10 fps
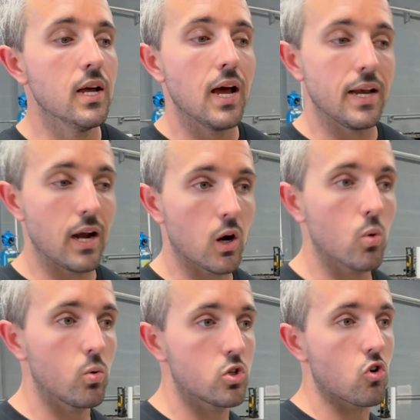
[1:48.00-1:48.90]
A
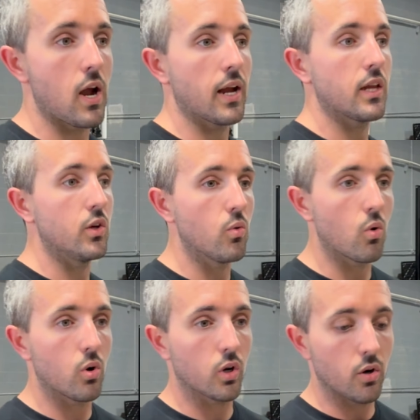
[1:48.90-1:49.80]
narrower track, you
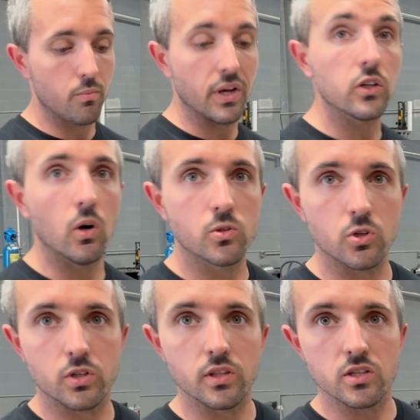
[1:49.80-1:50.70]
are going to be
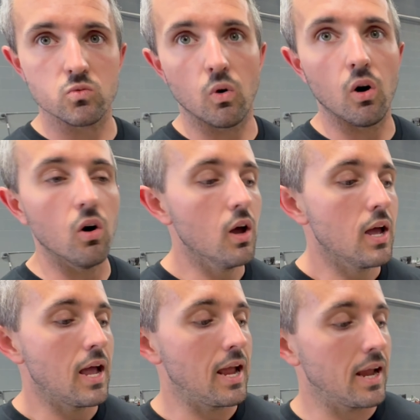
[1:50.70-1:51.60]
closer to this wall.
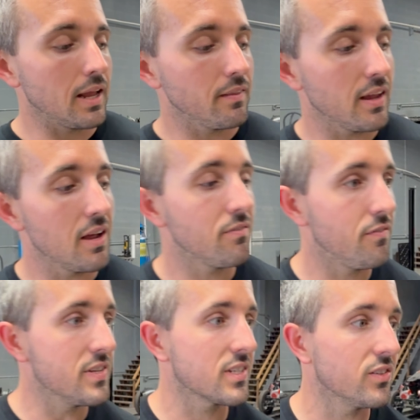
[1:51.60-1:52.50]
And they have
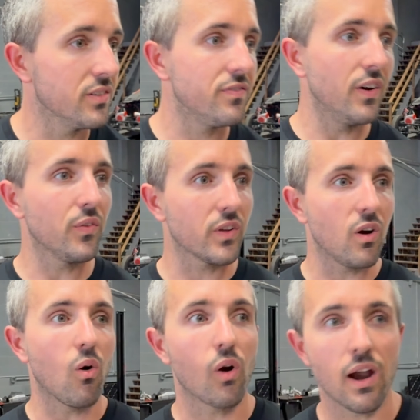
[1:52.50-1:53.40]
physically felt the
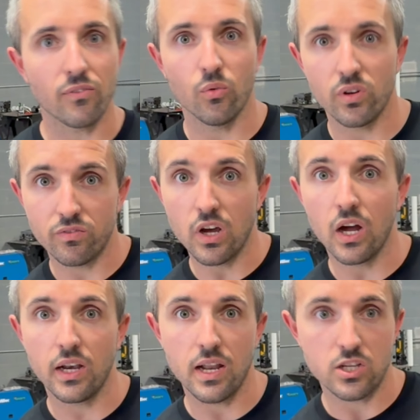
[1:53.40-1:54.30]
car after we've done